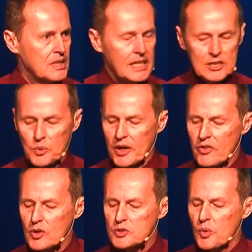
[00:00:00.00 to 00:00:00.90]
is where
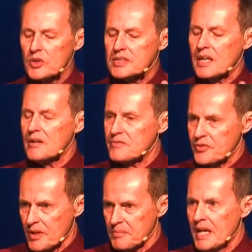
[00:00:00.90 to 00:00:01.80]
those words come
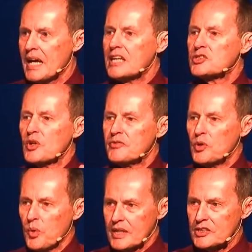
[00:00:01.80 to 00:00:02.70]
from. And so if
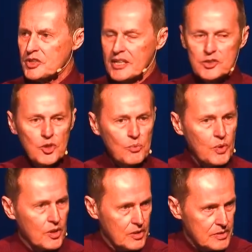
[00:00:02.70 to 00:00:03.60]
you want to change your
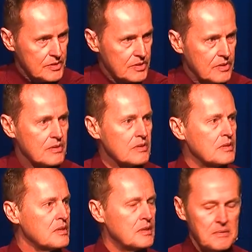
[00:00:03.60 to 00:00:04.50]
words,
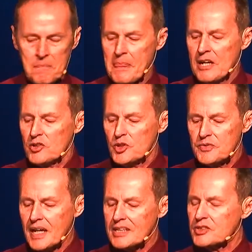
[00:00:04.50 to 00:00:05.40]
you've
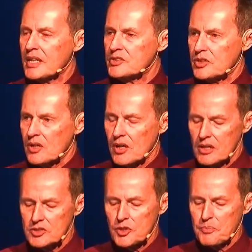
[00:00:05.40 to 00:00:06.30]
got to change your
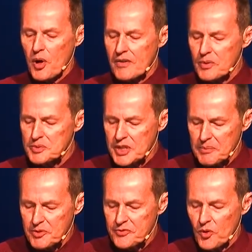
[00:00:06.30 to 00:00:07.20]
heart. So Proverbs
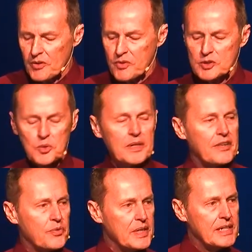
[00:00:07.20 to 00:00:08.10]
chapter 4, verse
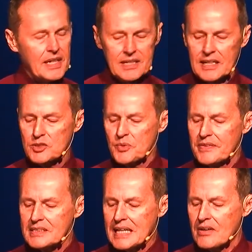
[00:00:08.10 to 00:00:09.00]
23 again. Let's
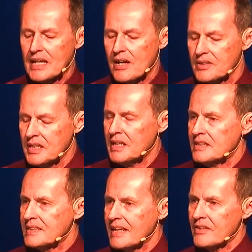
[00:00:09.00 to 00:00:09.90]
read this out loud
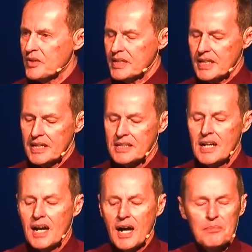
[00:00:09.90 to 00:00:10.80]
together again.
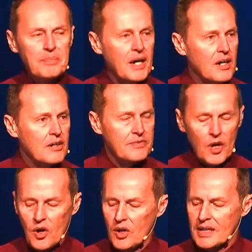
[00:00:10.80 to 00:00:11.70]
Above
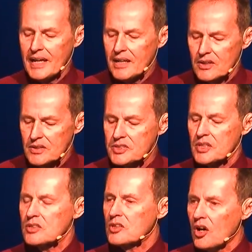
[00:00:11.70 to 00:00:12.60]
all else,
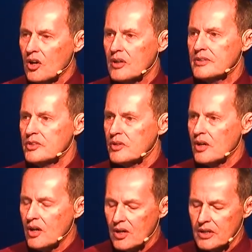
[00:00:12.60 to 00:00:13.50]
guard your
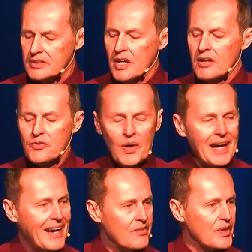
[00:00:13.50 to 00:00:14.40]
heart, for
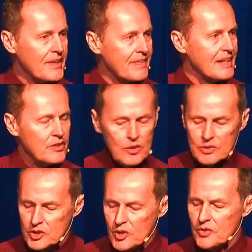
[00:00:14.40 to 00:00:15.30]
everything you
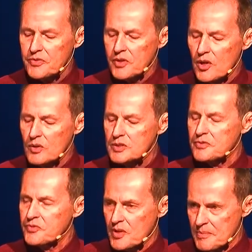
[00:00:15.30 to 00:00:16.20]
do flows
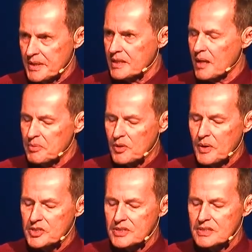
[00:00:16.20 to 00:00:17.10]
from it. A couple of
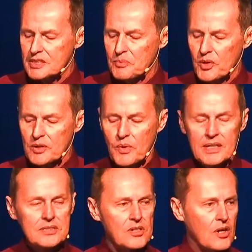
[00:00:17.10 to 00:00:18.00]
questions this morning. What
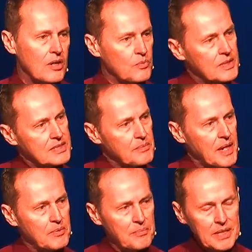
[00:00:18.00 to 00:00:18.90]
is the heart? What does the
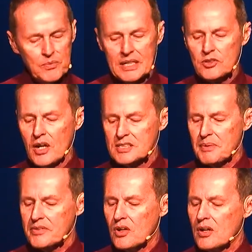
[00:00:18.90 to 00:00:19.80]
Bible mean when it talks
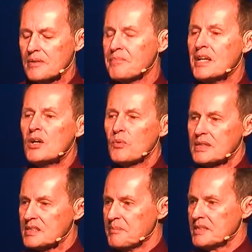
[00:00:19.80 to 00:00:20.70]
about the heart? What
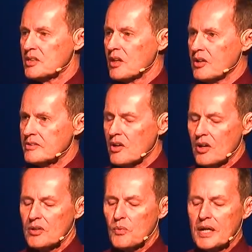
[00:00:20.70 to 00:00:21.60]
does it mean to guard the
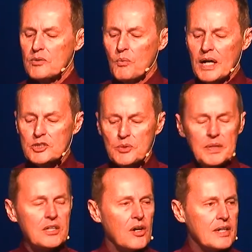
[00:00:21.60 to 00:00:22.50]
heart? Why should
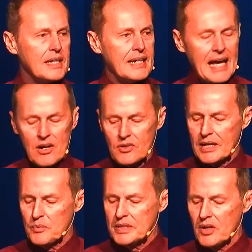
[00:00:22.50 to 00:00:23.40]
we guard it, and how
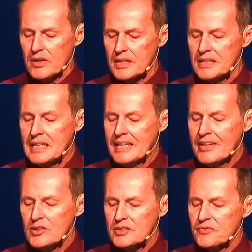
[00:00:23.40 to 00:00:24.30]
can we guard it?
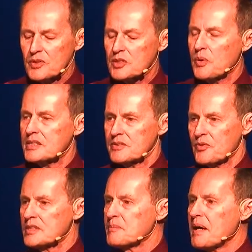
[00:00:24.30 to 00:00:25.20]
Here's the first question,
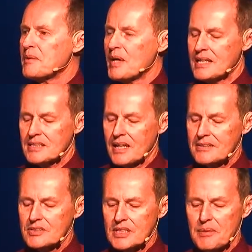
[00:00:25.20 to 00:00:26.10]
friends. The Bible has a
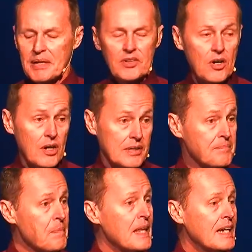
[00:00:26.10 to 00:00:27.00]
lot to say about the heart.
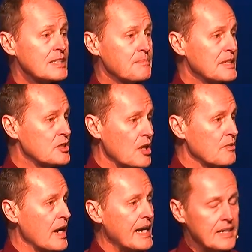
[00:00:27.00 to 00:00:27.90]
It's mentioned
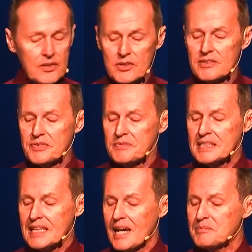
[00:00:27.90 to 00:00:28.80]
over 850
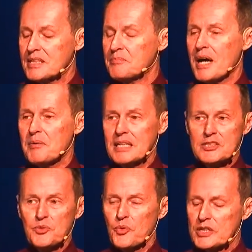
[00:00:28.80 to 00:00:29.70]
times in the Bible.
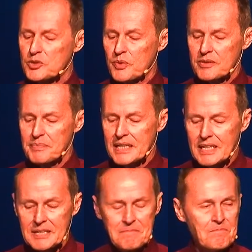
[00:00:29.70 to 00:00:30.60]
It's rich with
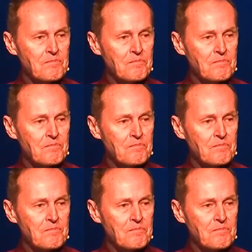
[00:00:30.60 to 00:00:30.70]
meaning.